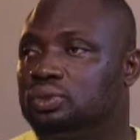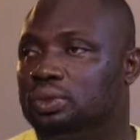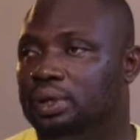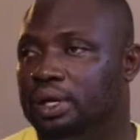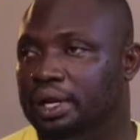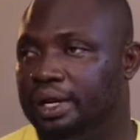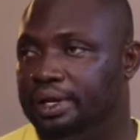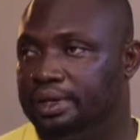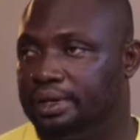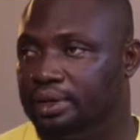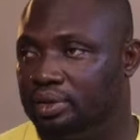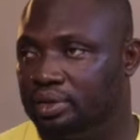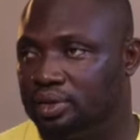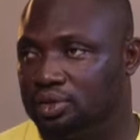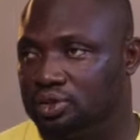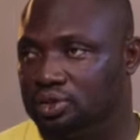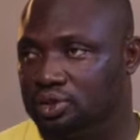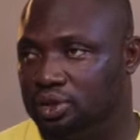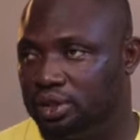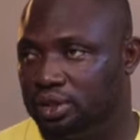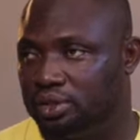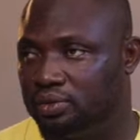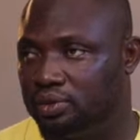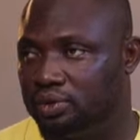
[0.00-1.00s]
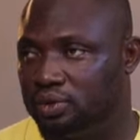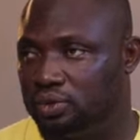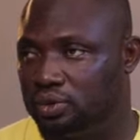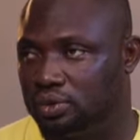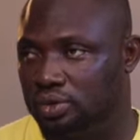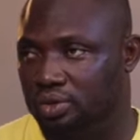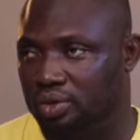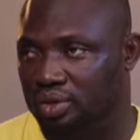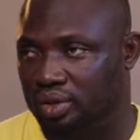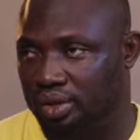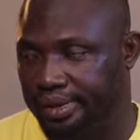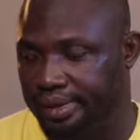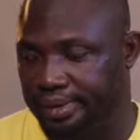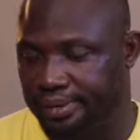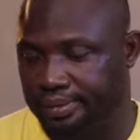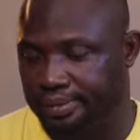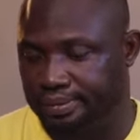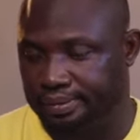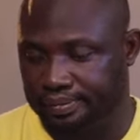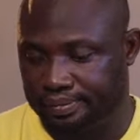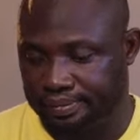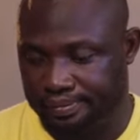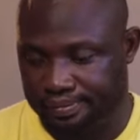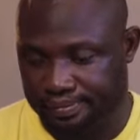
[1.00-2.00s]
came to learn this trade with you,
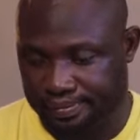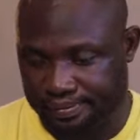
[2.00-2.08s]
sir.